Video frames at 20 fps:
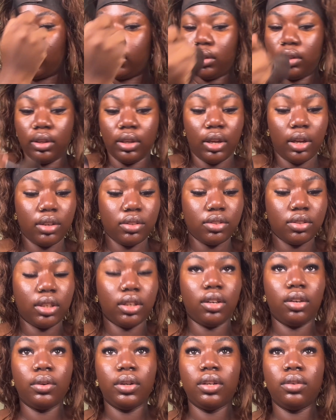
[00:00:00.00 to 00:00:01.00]
Yeah, so I
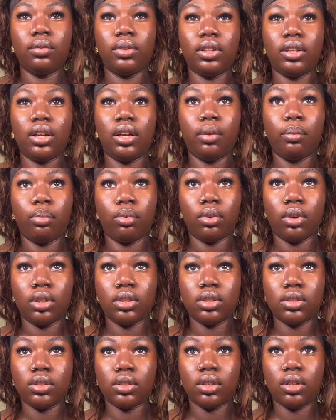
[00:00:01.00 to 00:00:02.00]
go in with a
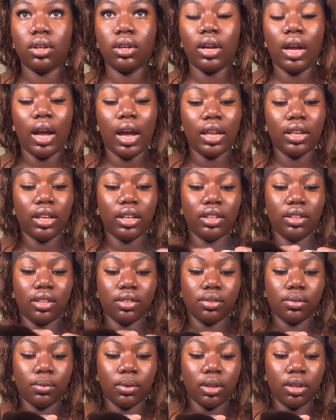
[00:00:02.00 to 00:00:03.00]
bronzer. I like
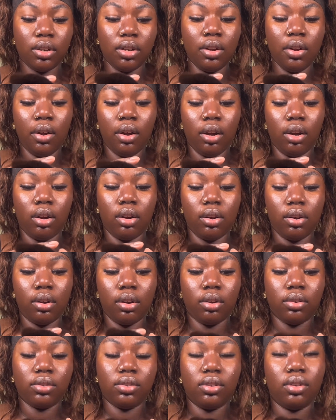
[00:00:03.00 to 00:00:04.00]
this one.
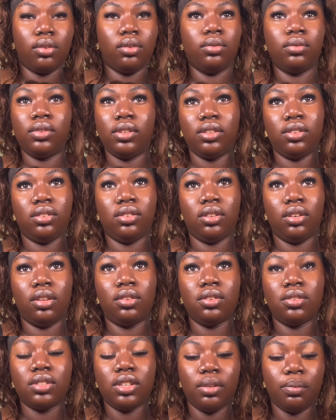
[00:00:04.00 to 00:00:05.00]
Also, this is
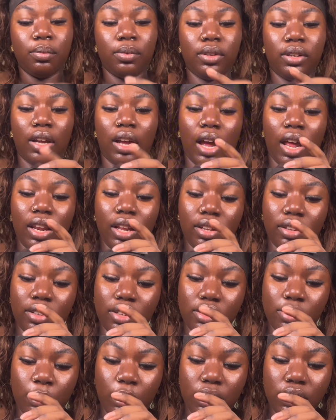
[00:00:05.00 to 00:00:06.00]
another tip. I like
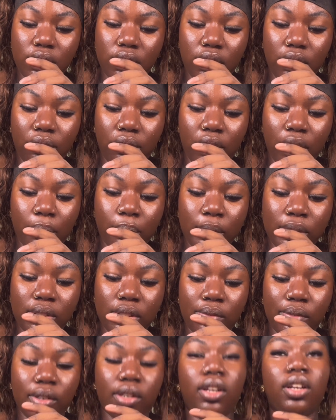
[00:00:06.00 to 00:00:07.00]
this bronzer from
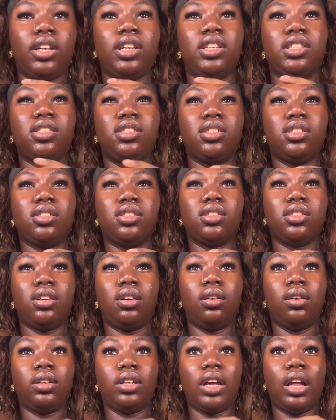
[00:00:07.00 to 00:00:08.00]
Pacifica. It's
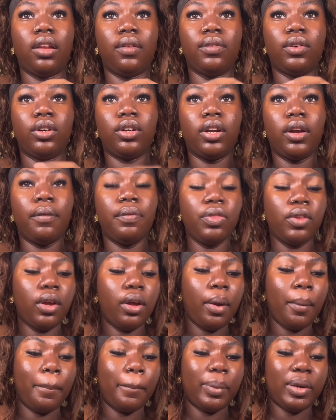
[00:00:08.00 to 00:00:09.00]
called California,
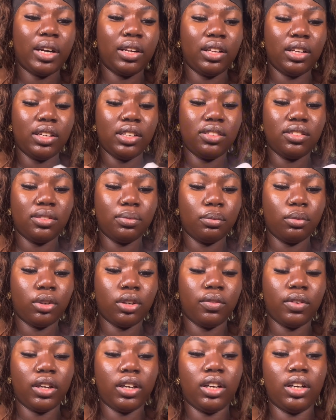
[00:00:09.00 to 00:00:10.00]
but I think it's more
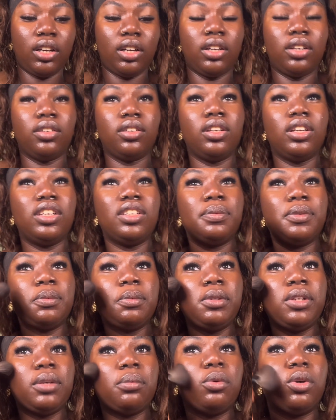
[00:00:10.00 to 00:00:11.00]
of like it's supposed to
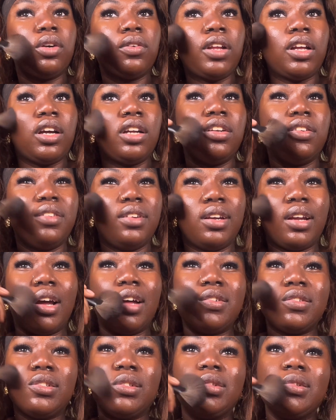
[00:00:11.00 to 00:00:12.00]
be like more of like a
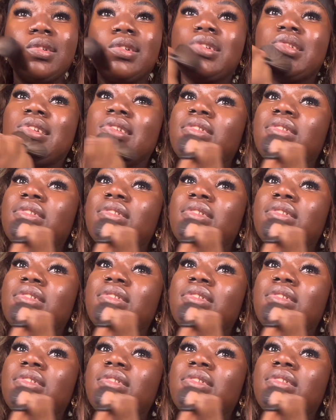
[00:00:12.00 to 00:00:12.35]
natural